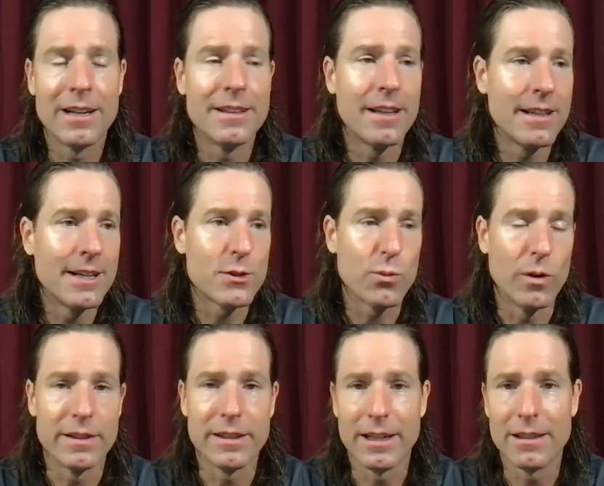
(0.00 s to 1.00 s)
on, then that's
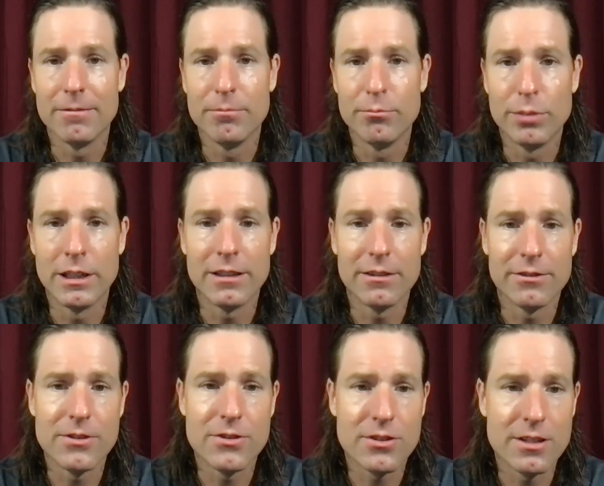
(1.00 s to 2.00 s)
one thing. But
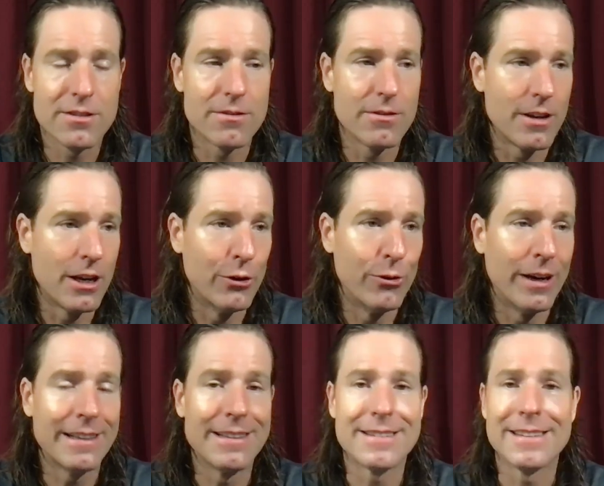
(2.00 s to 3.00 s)
if it's just
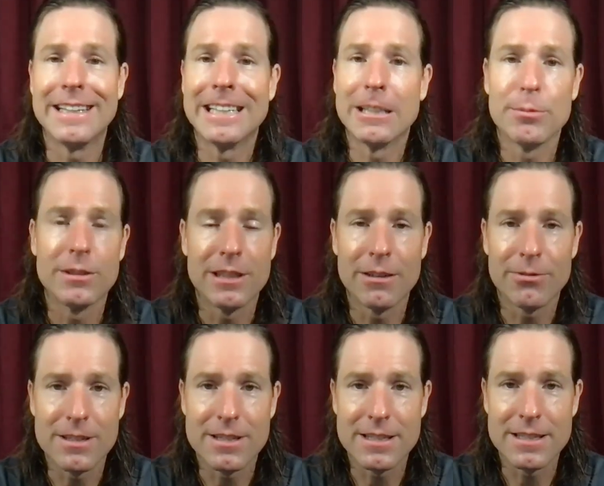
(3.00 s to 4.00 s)
irreconcilable
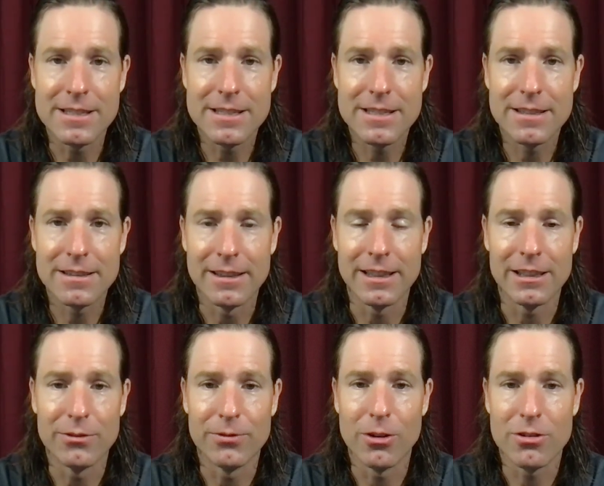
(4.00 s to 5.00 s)
differences, like
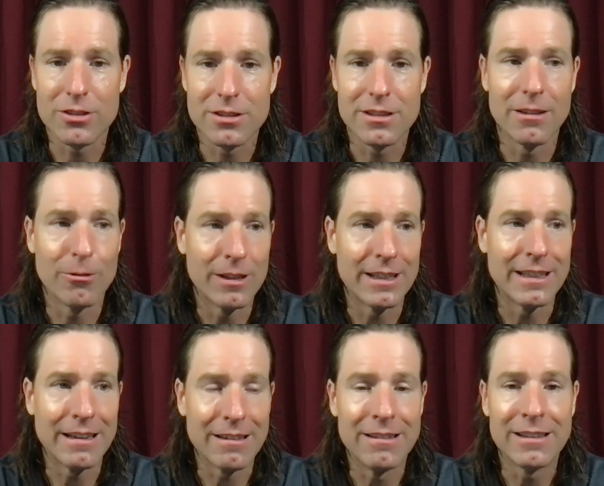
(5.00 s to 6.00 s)
your folks just didn't want to
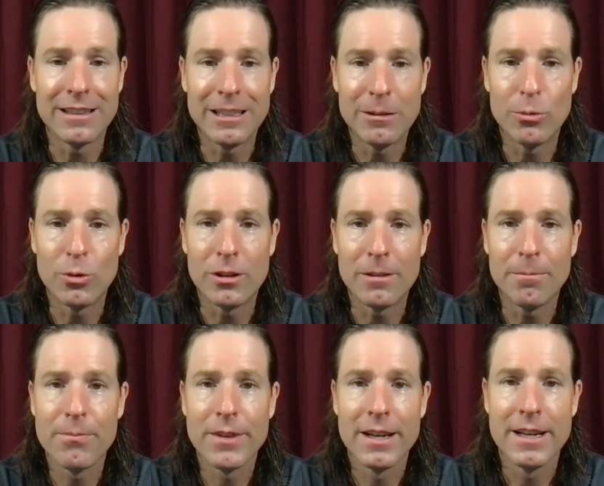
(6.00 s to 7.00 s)
get along anymore,
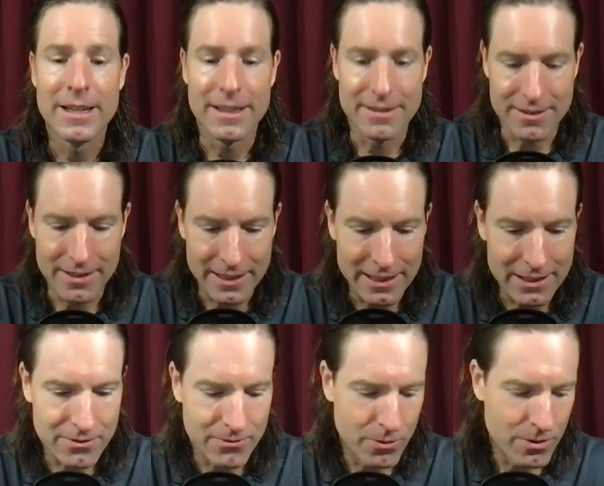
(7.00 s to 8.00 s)
so they
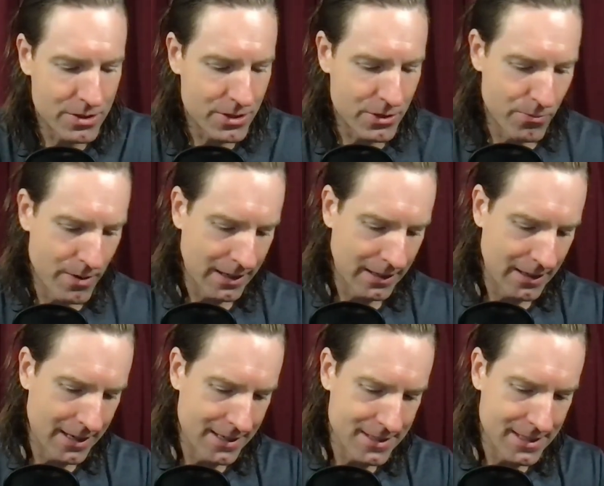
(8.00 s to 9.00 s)
got divorced, you
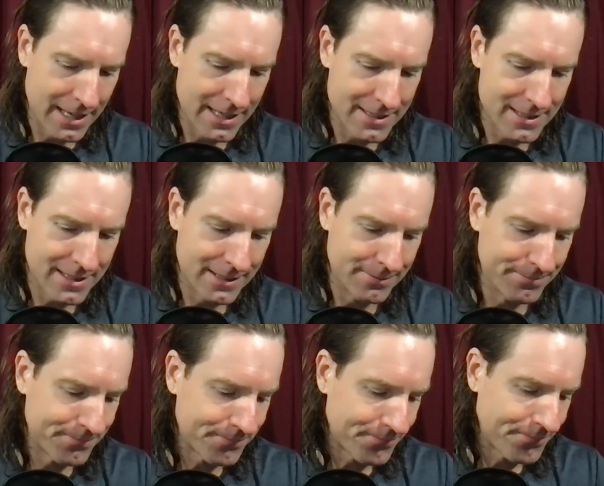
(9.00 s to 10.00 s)
recognize that um,